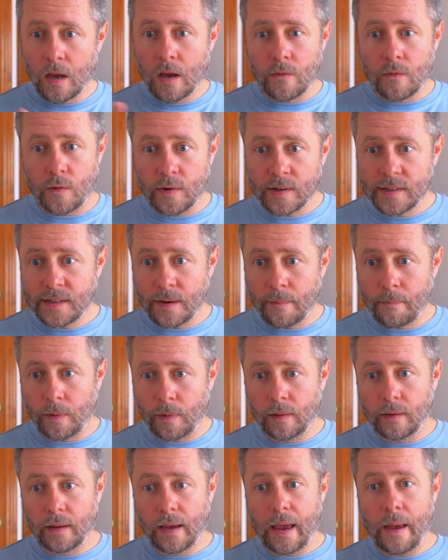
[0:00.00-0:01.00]
For
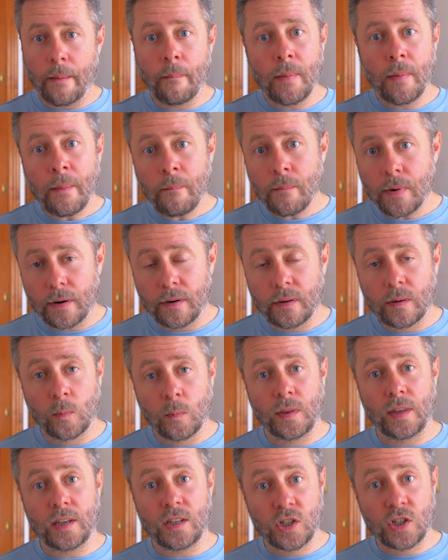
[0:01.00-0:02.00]
example, a member
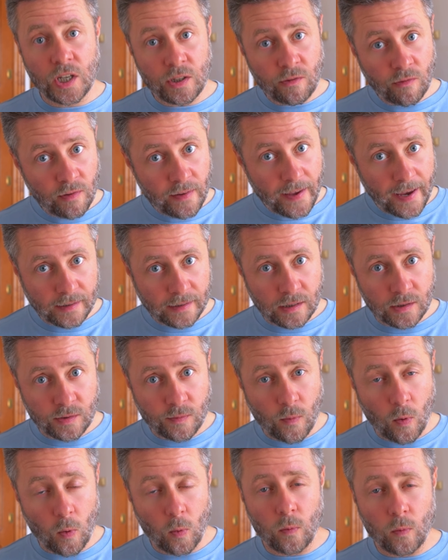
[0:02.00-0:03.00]
with a general access
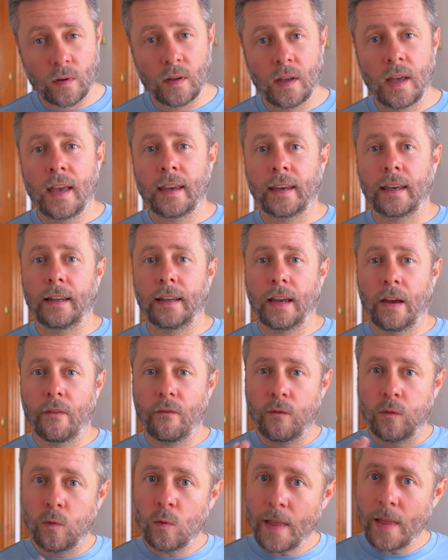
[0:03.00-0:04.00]
role can have
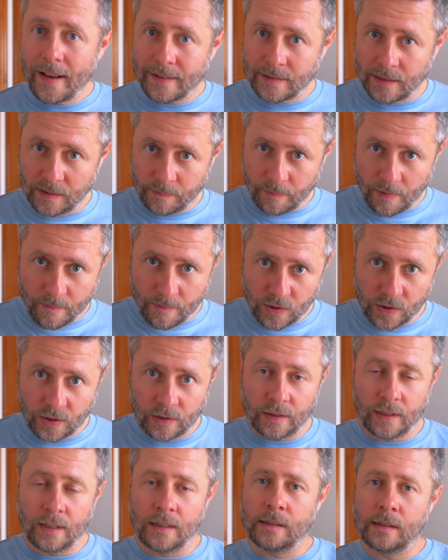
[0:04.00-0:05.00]
full access permission
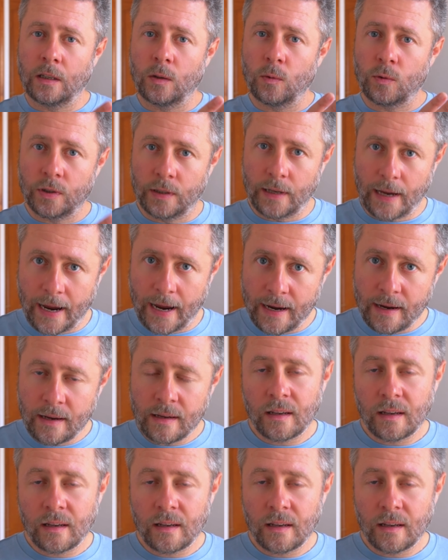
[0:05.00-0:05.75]
in solution A,